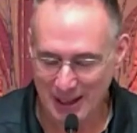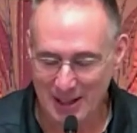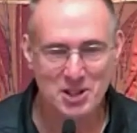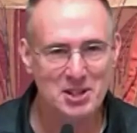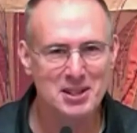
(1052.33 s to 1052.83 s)

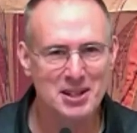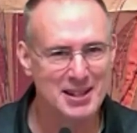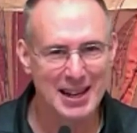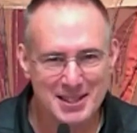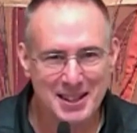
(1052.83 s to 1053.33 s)
And she
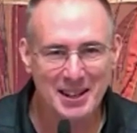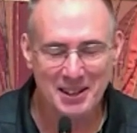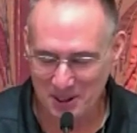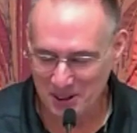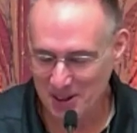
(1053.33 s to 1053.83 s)
says, that's
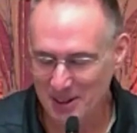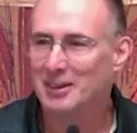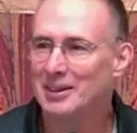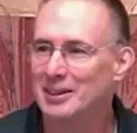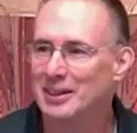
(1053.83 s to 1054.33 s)
it?
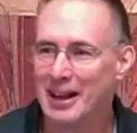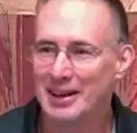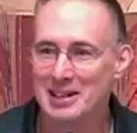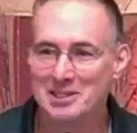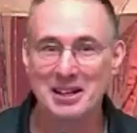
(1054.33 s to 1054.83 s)

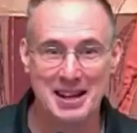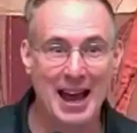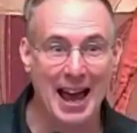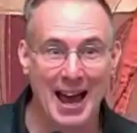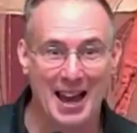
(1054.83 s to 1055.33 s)
And I said,
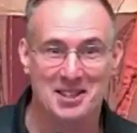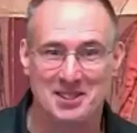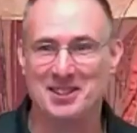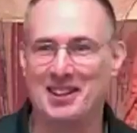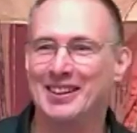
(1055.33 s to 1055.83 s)

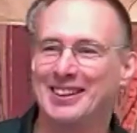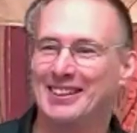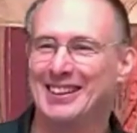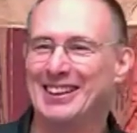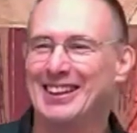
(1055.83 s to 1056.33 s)
yes!
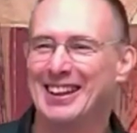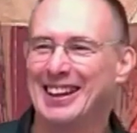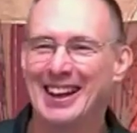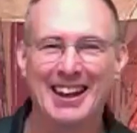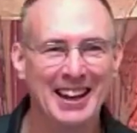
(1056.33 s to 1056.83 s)

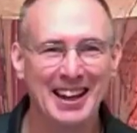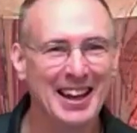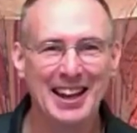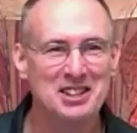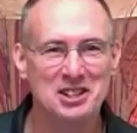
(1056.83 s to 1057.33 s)

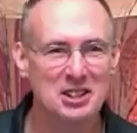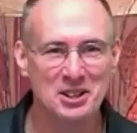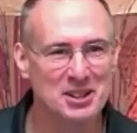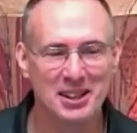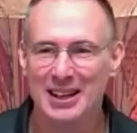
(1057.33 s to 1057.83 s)
And she
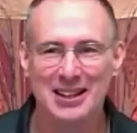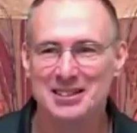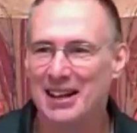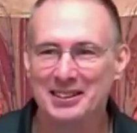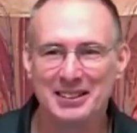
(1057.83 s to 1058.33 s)
goes,
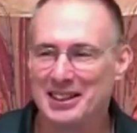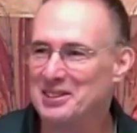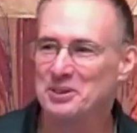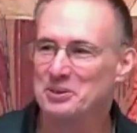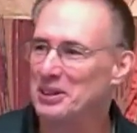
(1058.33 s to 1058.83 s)
it's not the
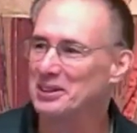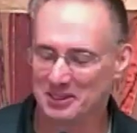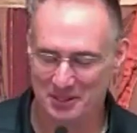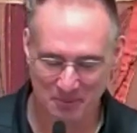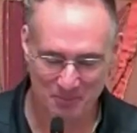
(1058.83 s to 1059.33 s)
end of the
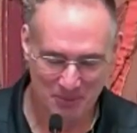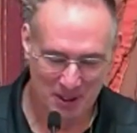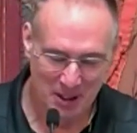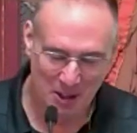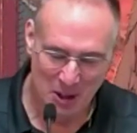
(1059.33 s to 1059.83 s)
world.
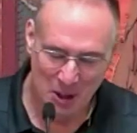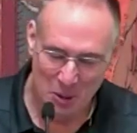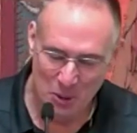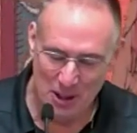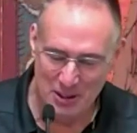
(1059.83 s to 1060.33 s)

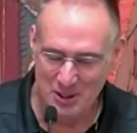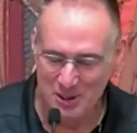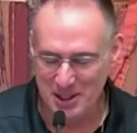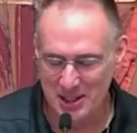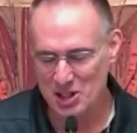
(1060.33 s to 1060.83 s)
Well,
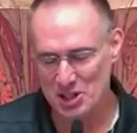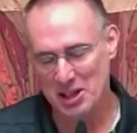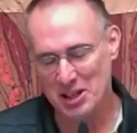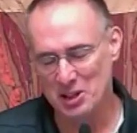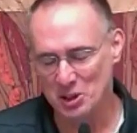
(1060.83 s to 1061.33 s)
you see,
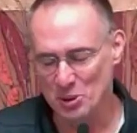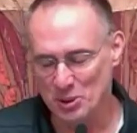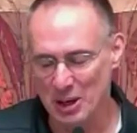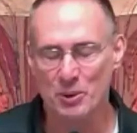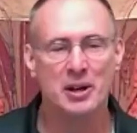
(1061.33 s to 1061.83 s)
she
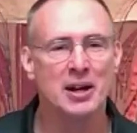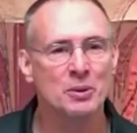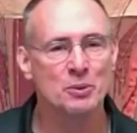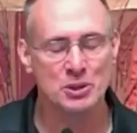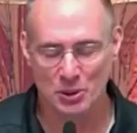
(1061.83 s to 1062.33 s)
knew that
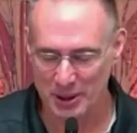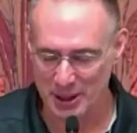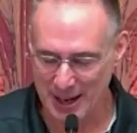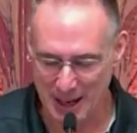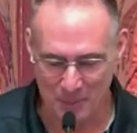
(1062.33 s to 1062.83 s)
whatever was
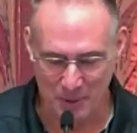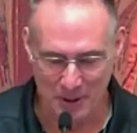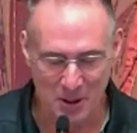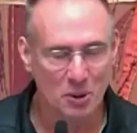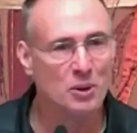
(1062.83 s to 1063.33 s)
going to
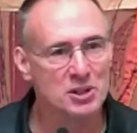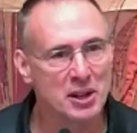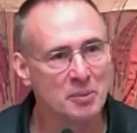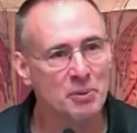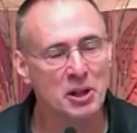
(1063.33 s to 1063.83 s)
happen was
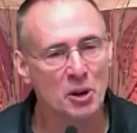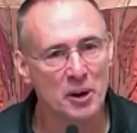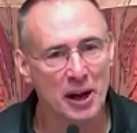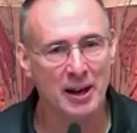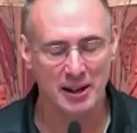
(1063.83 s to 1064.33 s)
going to be
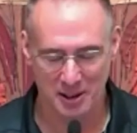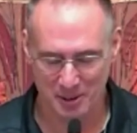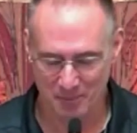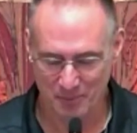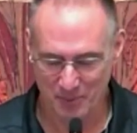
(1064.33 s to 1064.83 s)
okay.